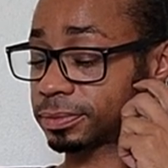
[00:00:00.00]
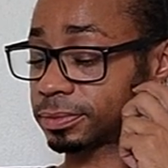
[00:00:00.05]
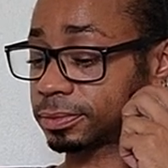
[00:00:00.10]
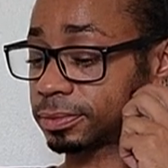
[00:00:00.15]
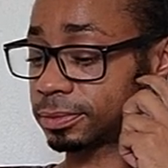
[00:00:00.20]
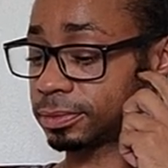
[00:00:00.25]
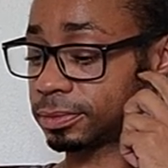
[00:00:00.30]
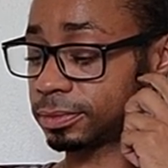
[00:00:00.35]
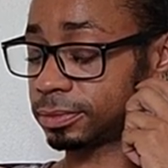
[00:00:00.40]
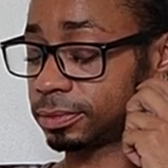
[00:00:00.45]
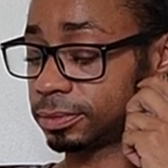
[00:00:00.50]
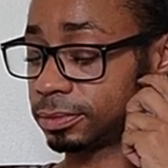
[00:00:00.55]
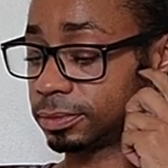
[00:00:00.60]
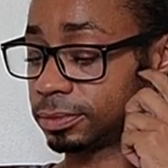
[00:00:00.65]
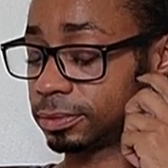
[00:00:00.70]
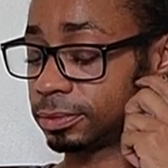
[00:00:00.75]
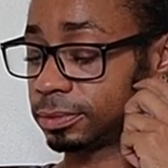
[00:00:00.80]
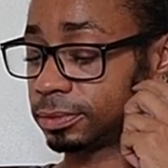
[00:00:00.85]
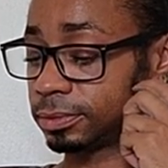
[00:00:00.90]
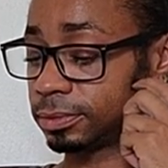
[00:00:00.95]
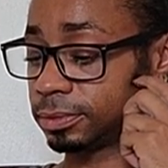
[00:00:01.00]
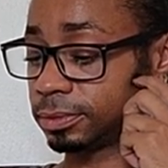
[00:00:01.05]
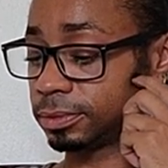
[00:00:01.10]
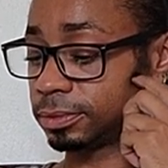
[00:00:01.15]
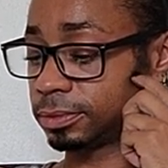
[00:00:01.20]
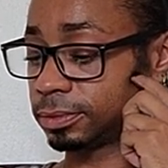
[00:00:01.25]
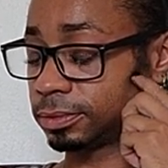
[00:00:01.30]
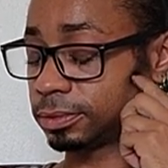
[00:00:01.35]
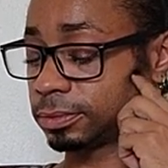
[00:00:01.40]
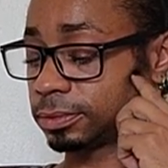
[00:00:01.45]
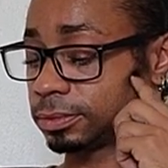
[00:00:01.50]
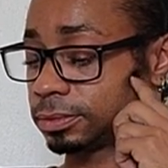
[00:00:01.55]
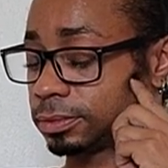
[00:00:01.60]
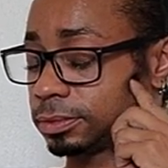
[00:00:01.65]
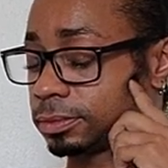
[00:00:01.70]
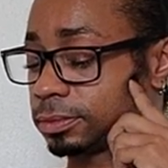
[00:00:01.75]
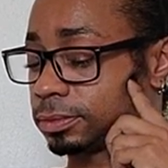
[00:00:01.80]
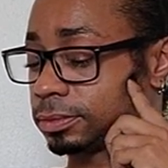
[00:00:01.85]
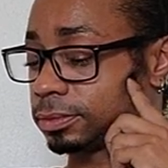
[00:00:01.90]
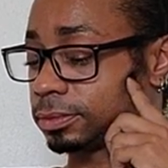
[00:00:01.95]

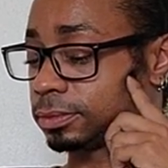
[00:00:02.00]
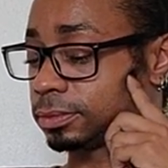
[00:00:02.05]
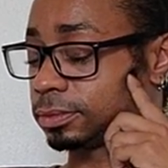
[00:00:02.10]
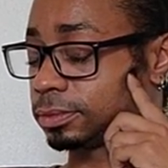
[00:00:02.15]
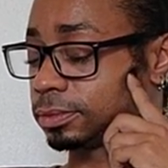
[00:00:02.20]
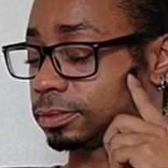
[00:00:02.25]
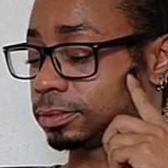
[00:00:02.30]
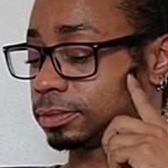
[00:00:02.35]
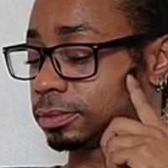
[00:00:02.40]
Nothing is said.